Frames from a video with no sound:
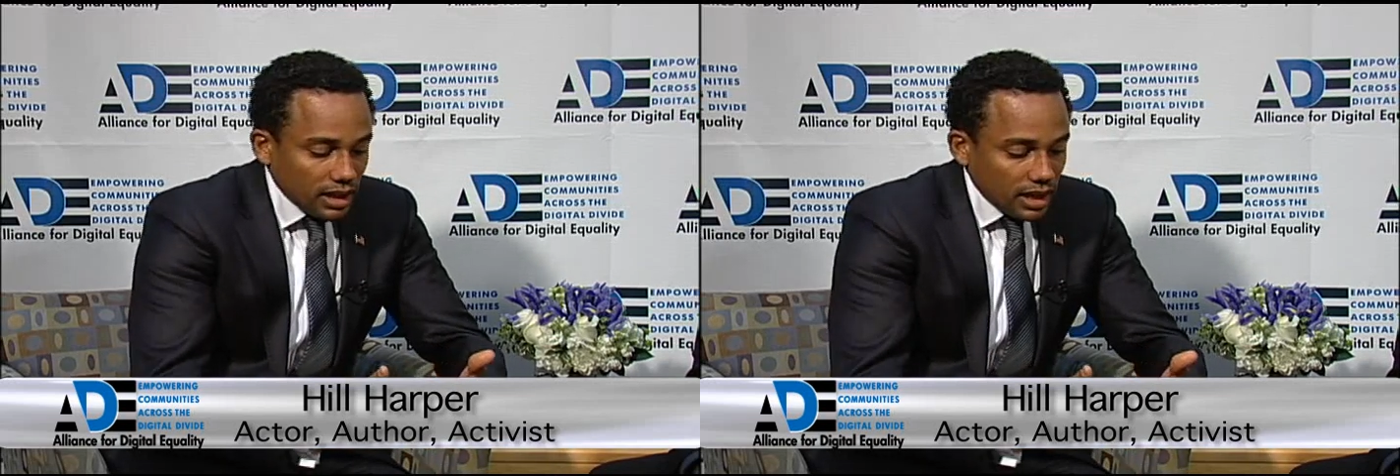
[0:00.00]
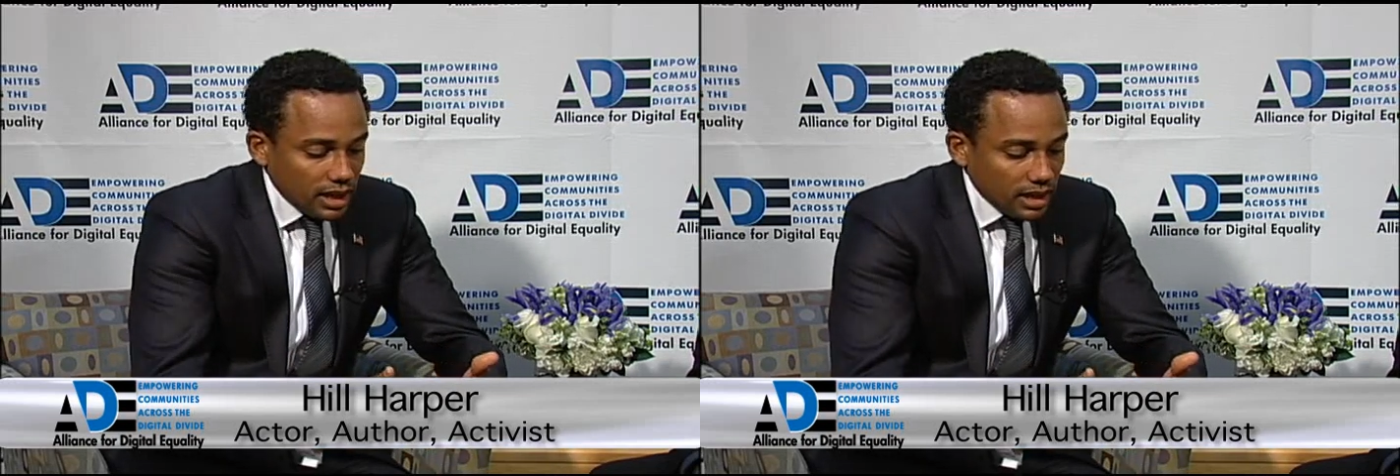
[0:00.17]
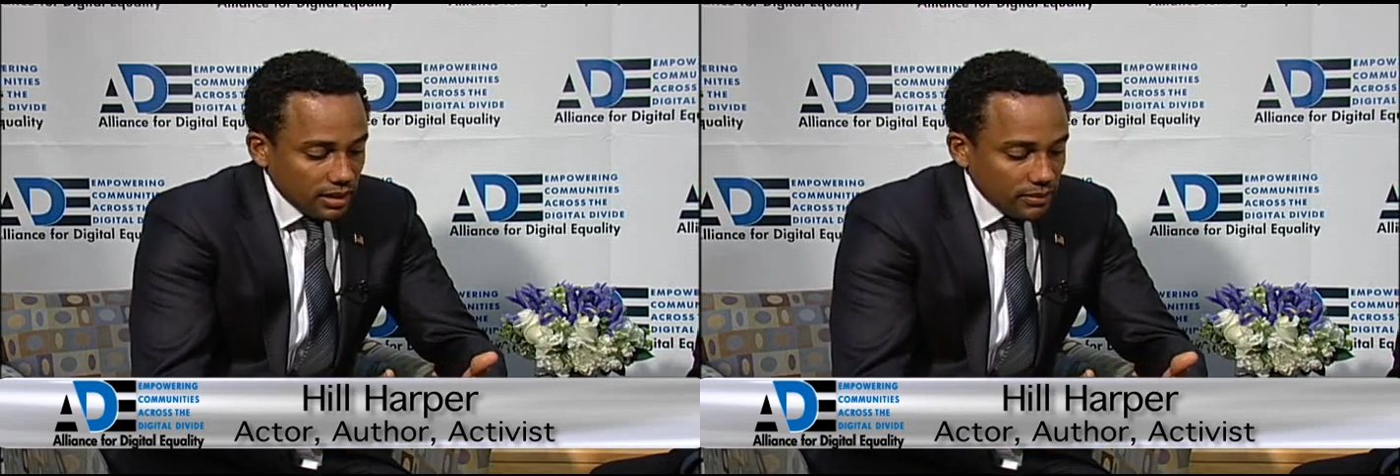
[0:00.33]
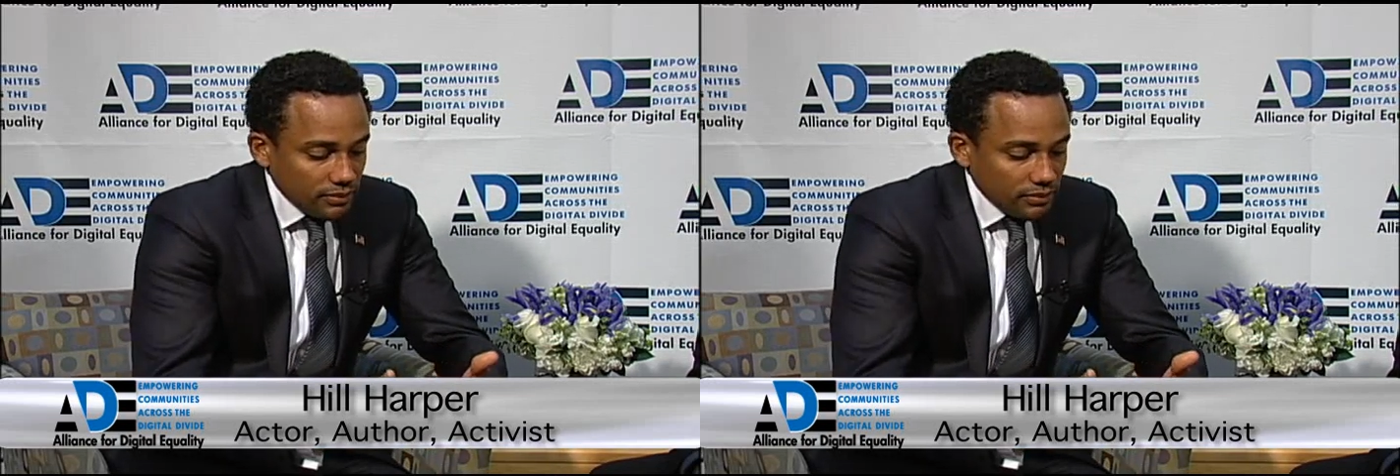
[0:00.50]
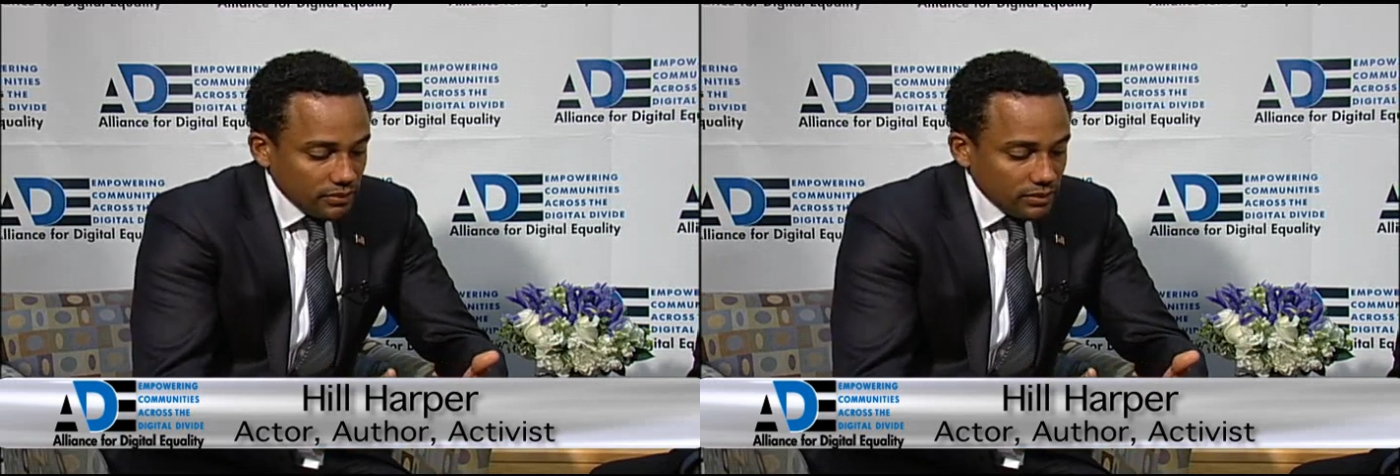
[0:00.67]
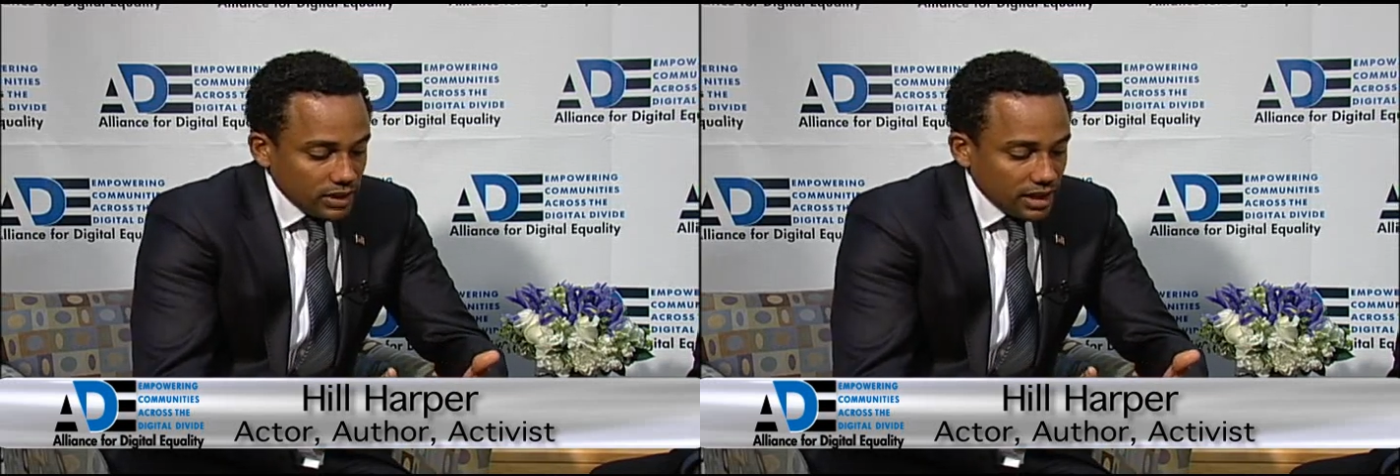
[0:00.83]

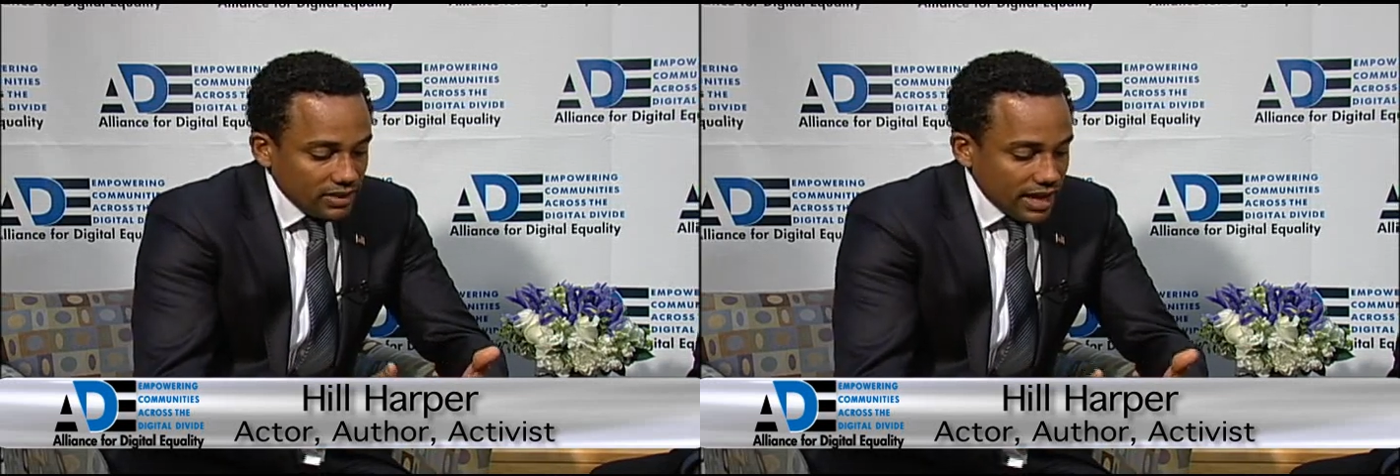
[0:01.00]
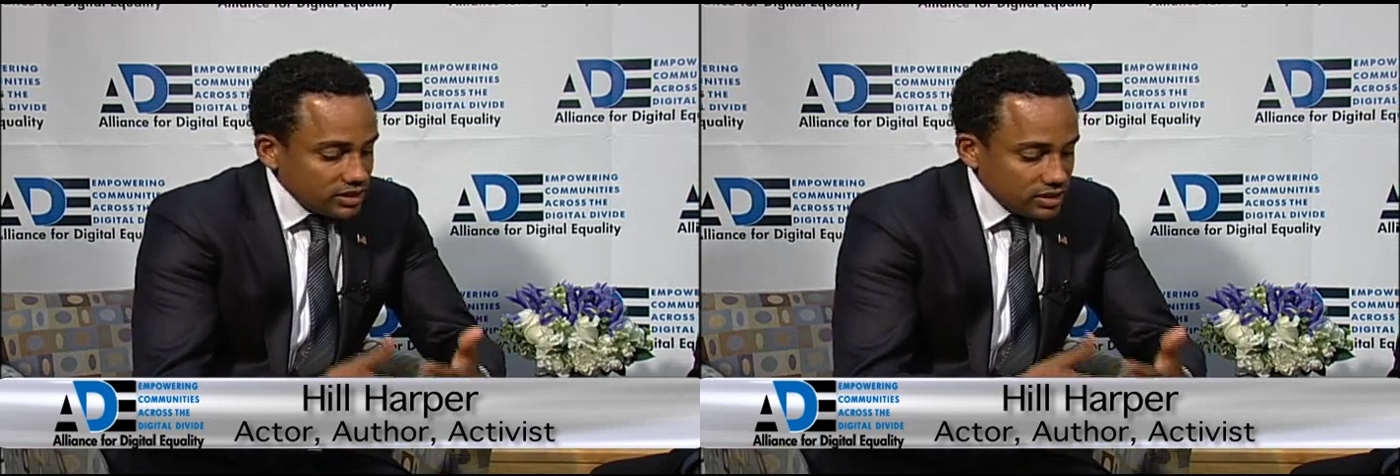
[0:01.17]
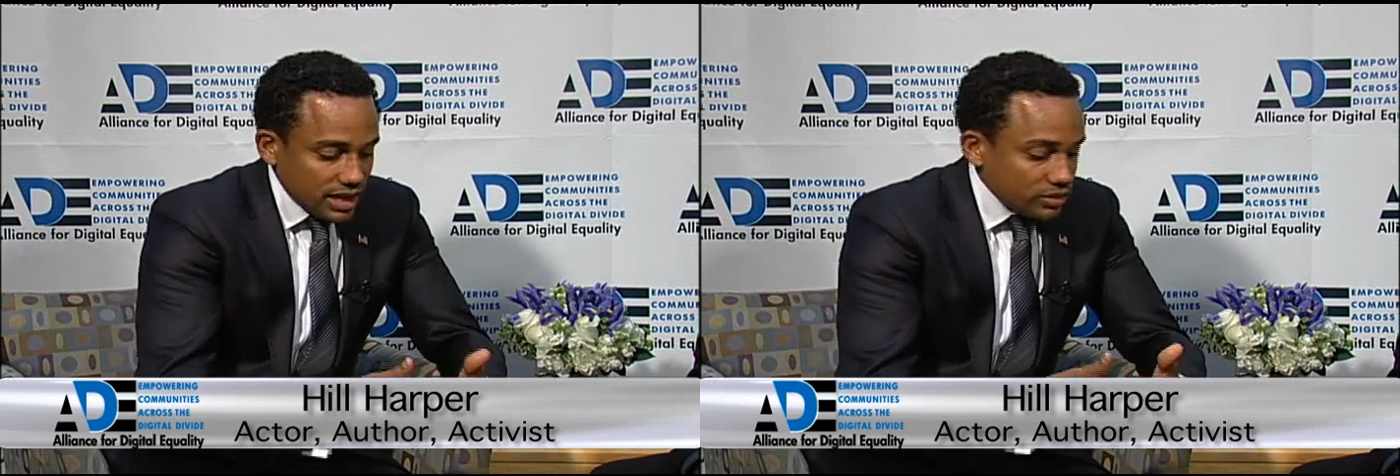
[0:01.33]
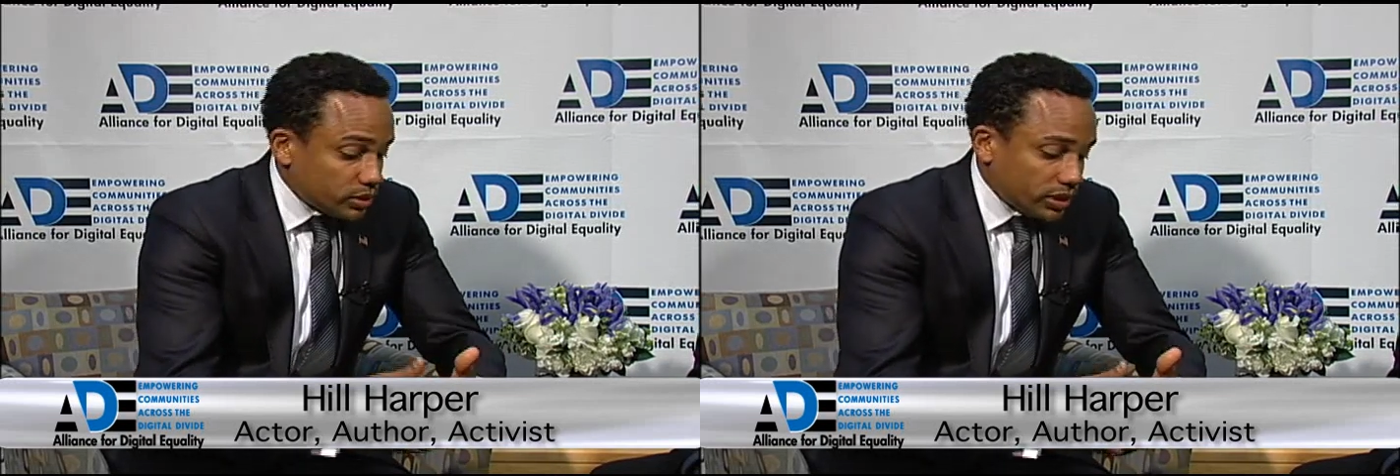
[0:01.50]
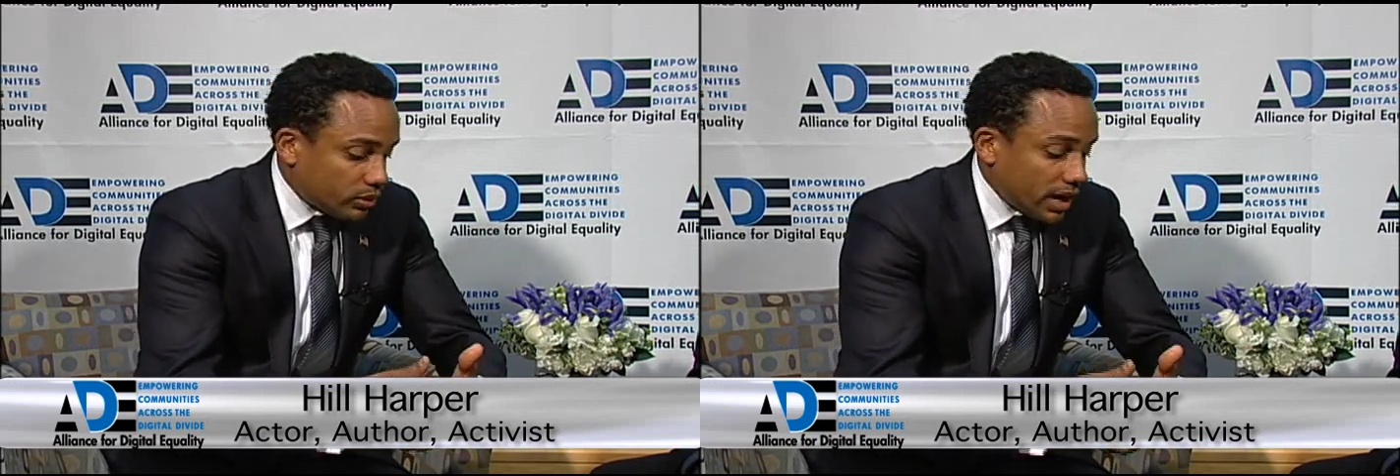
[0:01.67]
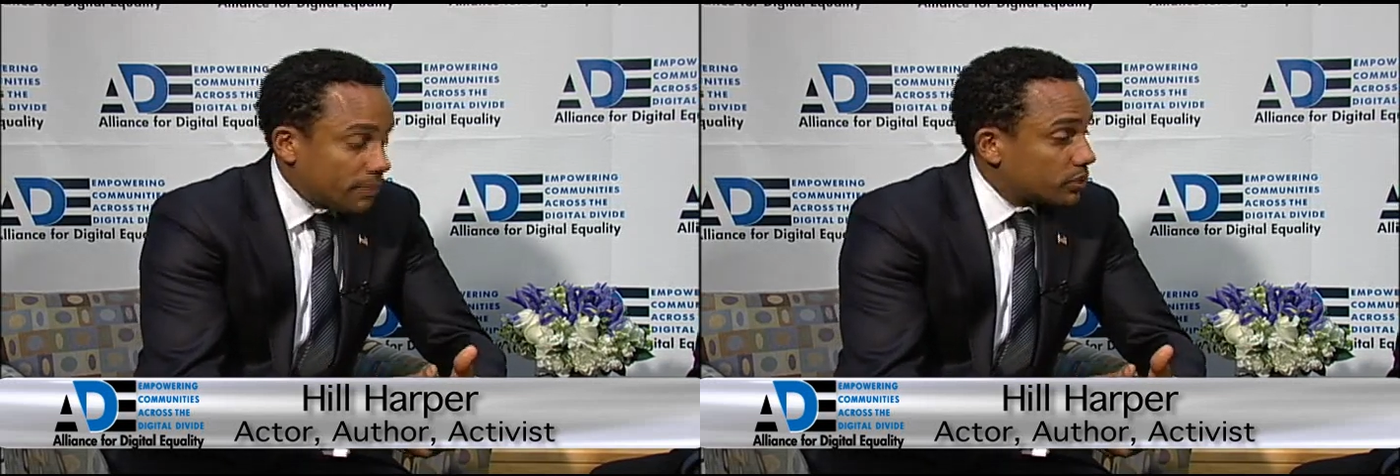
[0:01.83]
um, and that's that's really
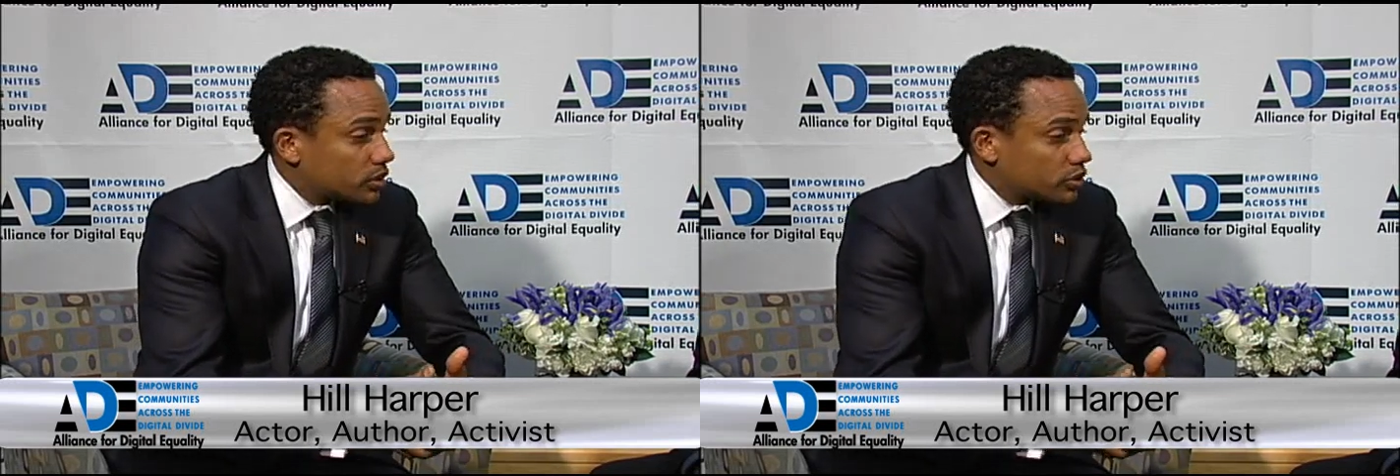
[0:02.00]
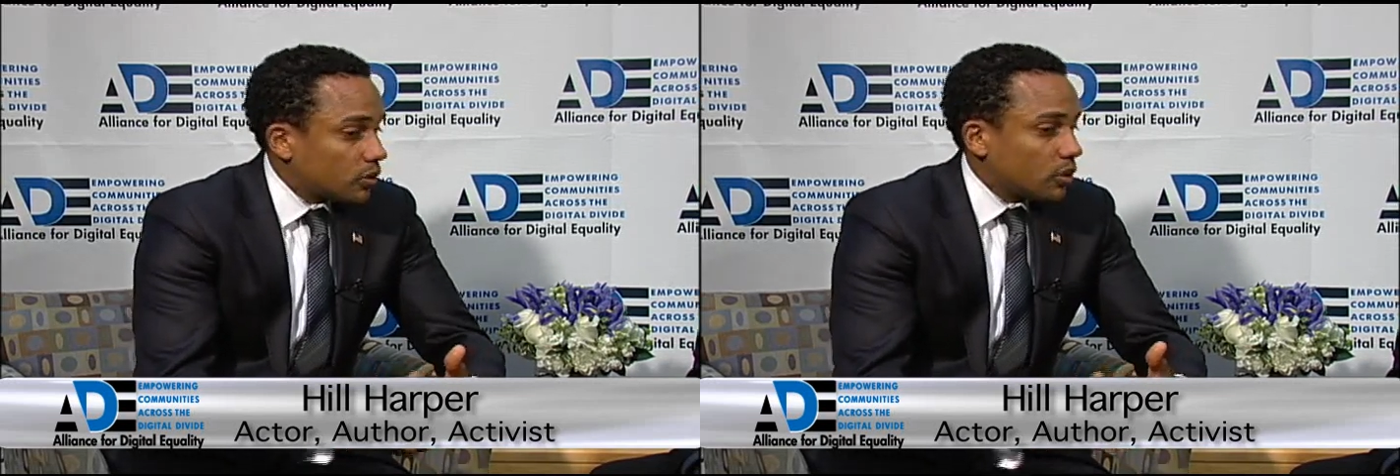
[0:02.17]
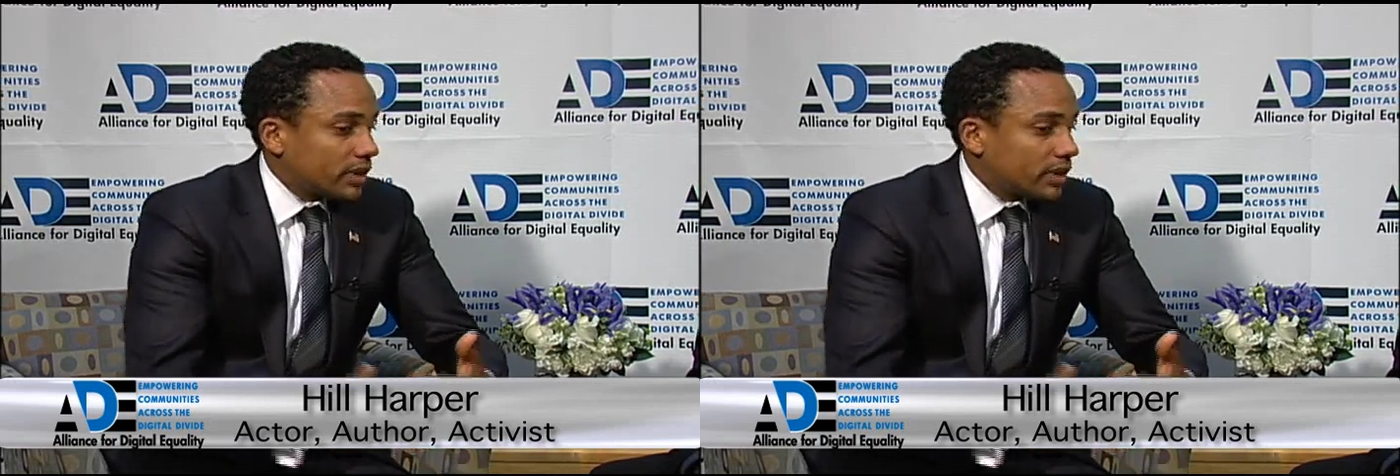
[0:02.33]
what I push for.